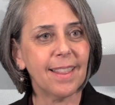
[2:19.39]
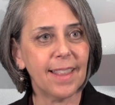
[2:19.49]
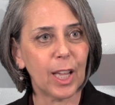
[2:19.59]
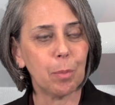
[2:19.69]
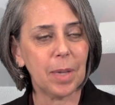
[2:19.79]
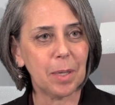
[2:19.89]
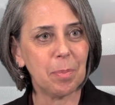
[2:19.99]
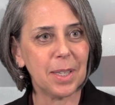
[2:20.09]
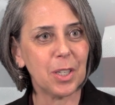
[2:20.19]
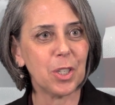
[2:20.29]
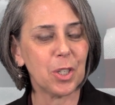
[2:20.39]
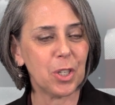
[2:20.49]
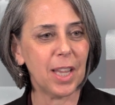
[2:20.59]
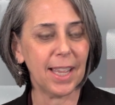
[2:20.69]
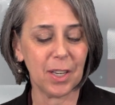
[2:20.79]
that amendment
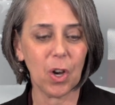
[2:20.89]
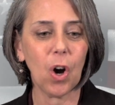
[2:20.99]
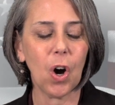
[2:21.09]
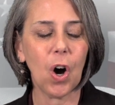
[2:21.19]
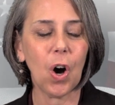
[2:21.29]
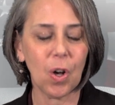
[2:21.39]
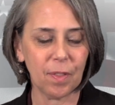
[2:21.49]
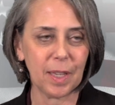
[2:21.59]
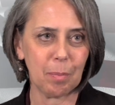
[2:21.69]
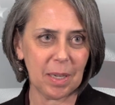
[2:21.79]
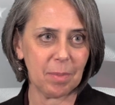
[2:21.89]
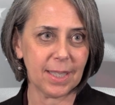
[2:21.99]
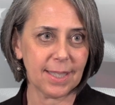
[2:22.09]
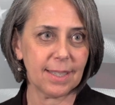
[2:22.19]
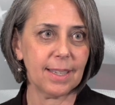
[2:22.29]
and all the
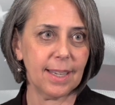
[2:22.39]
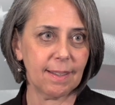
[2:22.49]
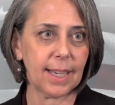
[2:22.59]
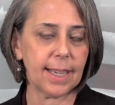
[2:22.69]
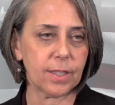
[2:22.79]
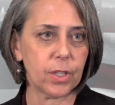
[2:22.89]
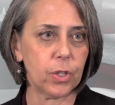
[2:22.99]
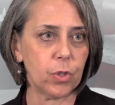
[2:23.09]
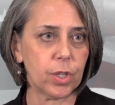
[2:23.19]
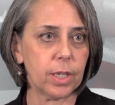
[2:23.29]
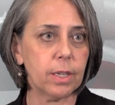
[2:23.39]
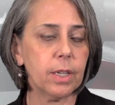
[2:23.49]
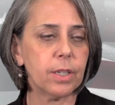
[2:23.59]
amendments in the Constitution